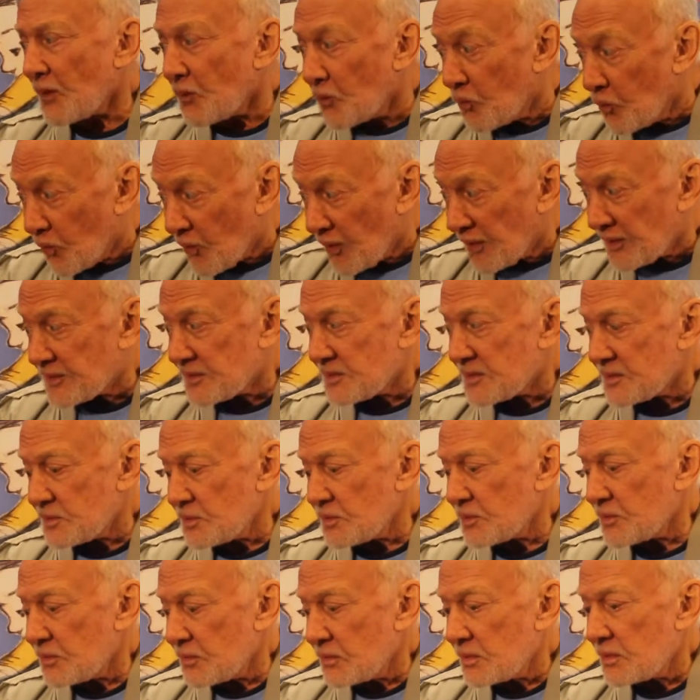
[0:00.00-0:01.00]
want
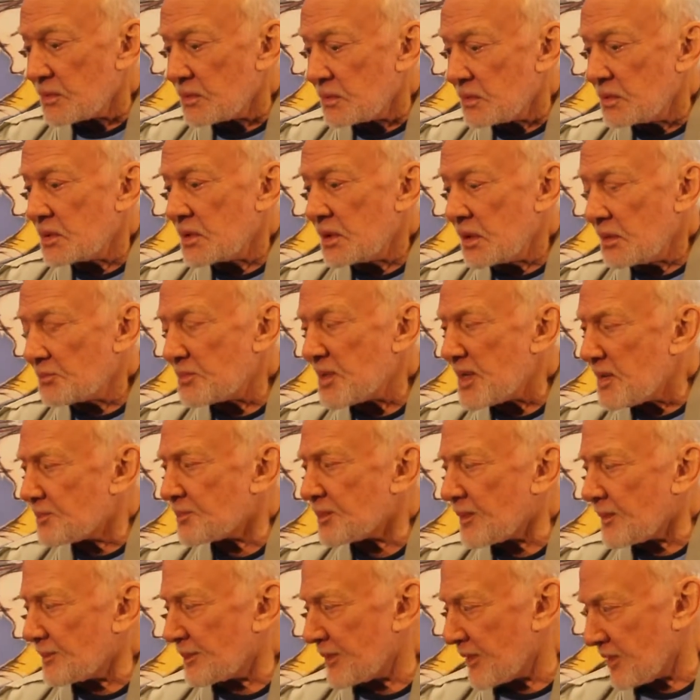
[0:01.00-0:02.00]
to be
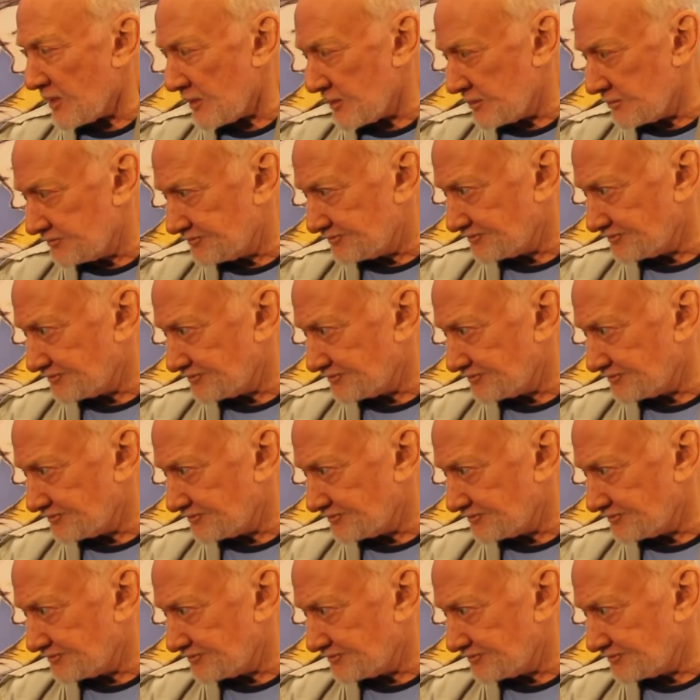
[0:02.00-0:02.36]
prepared.